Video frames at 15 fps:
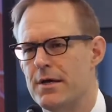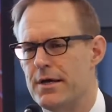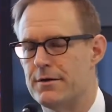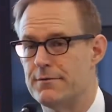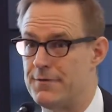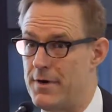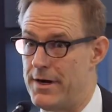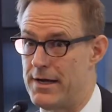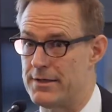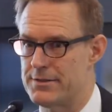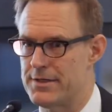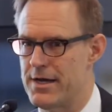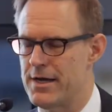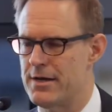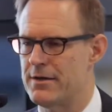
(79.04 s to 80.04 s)
and
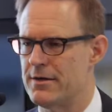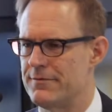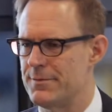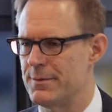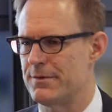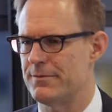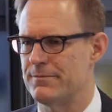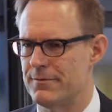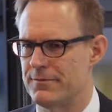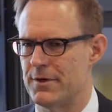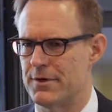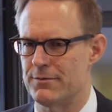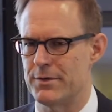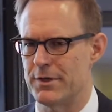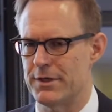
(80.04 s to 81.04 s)
Finance Canada have been
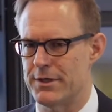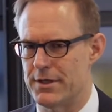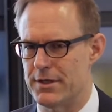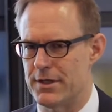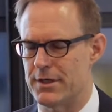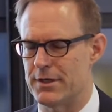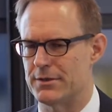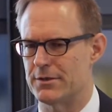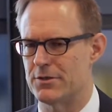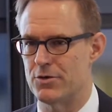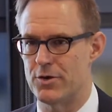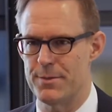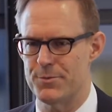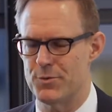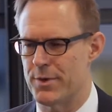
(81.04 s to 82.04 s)
really
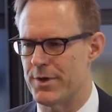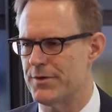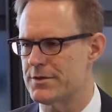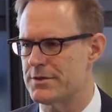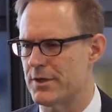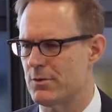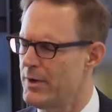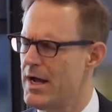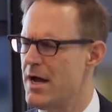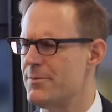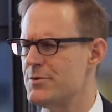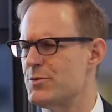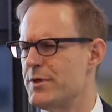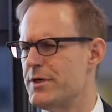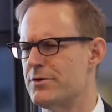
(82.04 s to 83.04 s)
gripped with. It's like, what
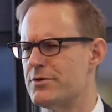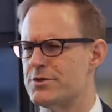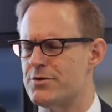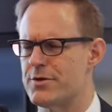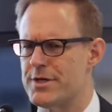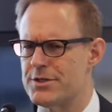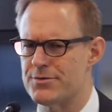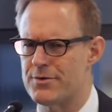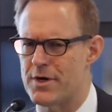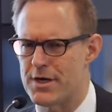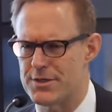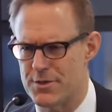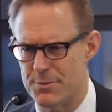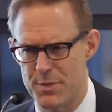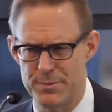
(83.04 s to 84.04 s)
happens when interest rates
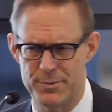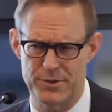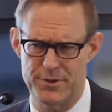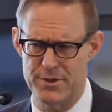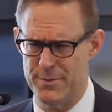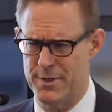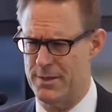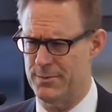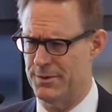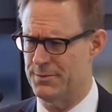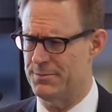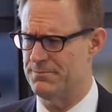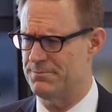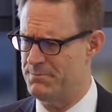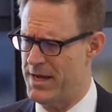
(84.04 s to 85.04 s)
rise? Are people going to be able
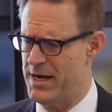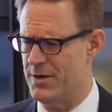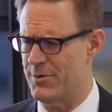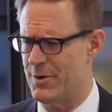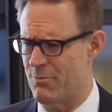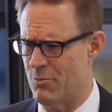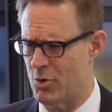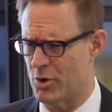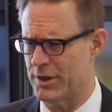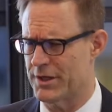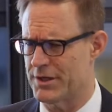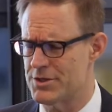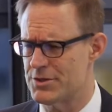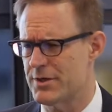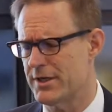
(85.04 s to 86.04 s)
to pay their
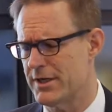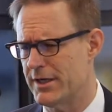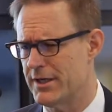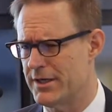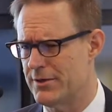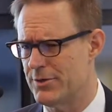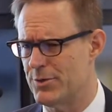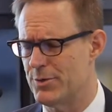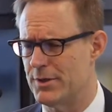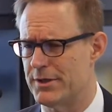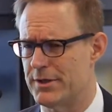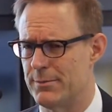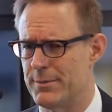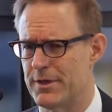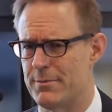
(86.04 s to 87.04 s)
mortgage? So I'm going to get into a
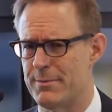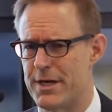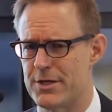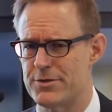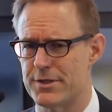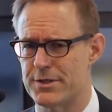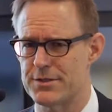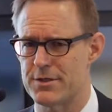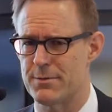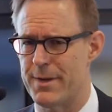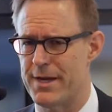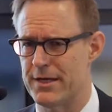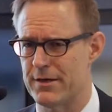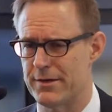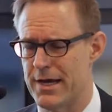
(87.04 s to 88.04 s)
little bit of the metrics that the
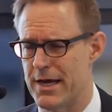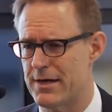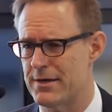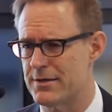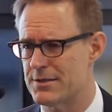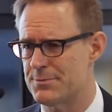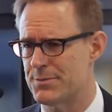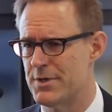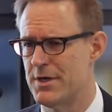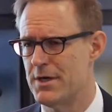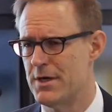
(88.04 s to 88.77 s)
Bank of Canada has